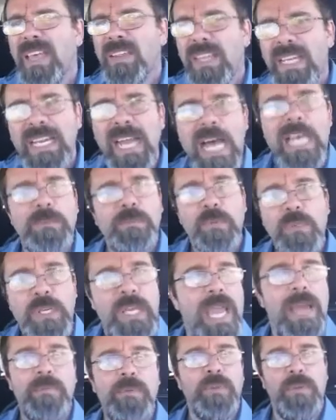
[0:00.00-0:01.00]
the Gospels
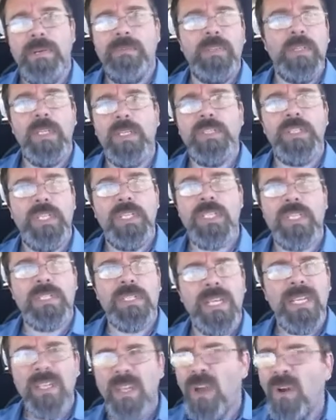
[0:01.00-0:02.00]
captured everything Jesus said.